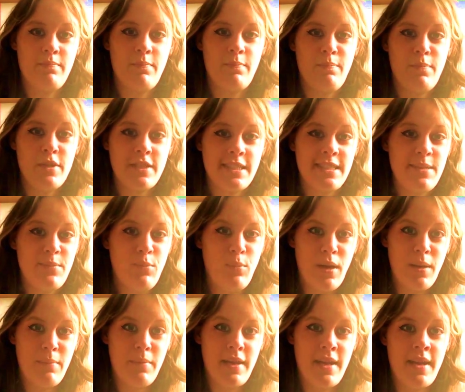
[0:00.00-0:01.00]
Muslim
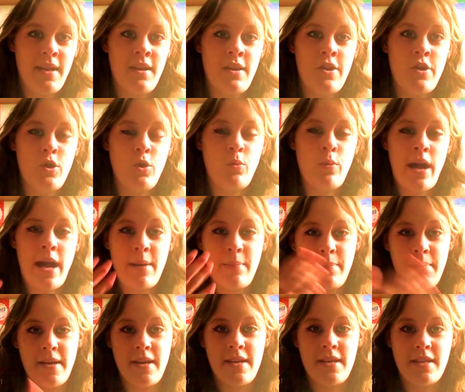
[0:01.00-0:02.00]
women who wear
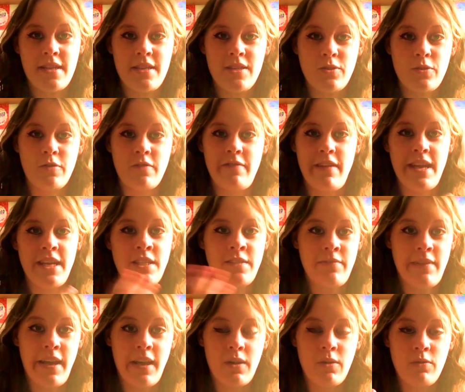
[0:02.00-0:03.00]
burqas or face
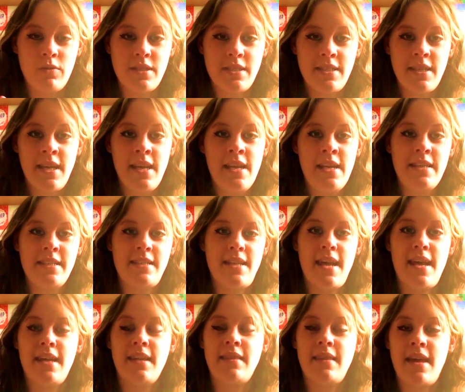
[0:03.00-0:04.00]
veils,
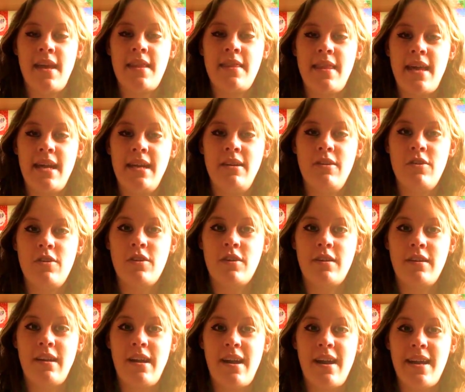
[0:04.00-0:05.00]
saying that they
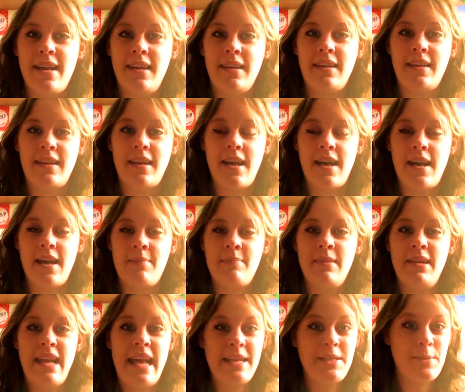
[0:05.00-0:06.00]
look like
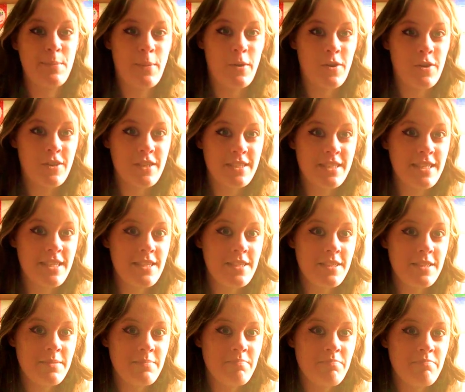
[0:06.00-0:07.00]
letterboxes
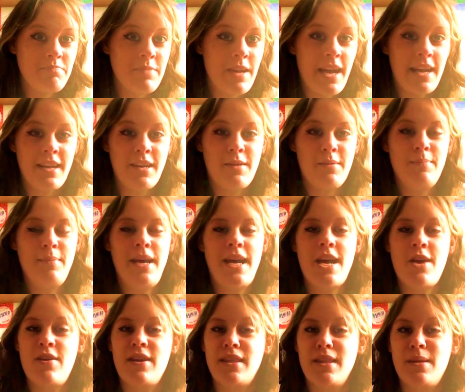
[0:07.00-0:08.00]
and
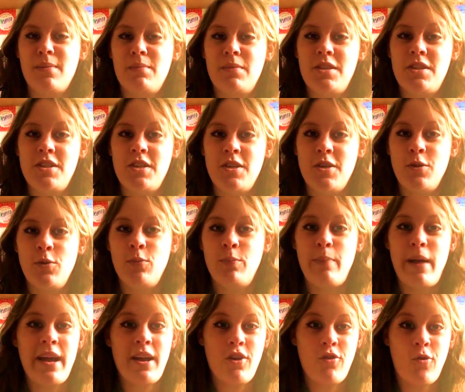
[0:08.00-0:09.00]
comparing them to
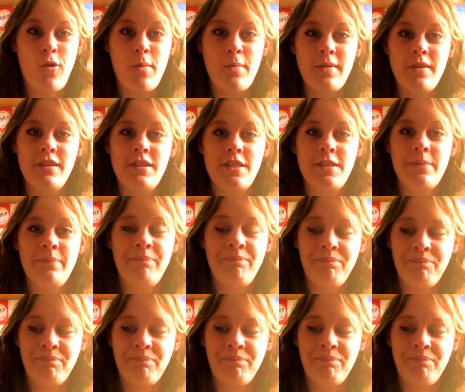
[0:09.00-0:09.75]
bank robbers.